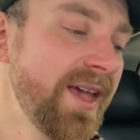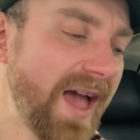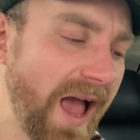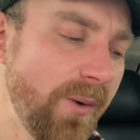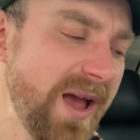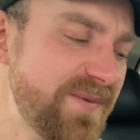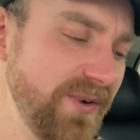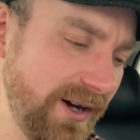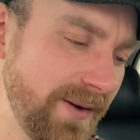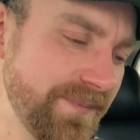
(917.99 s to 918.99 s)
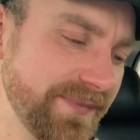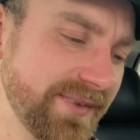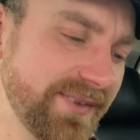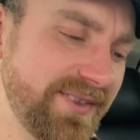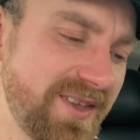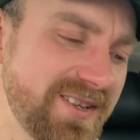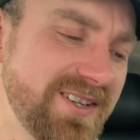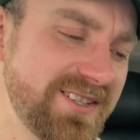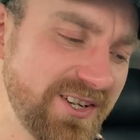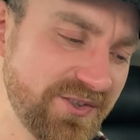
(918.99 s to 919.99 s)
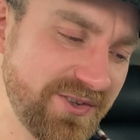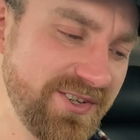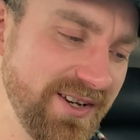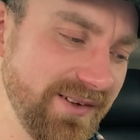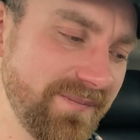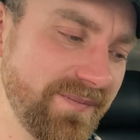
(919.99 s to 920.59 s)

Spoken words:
However, this is interesting.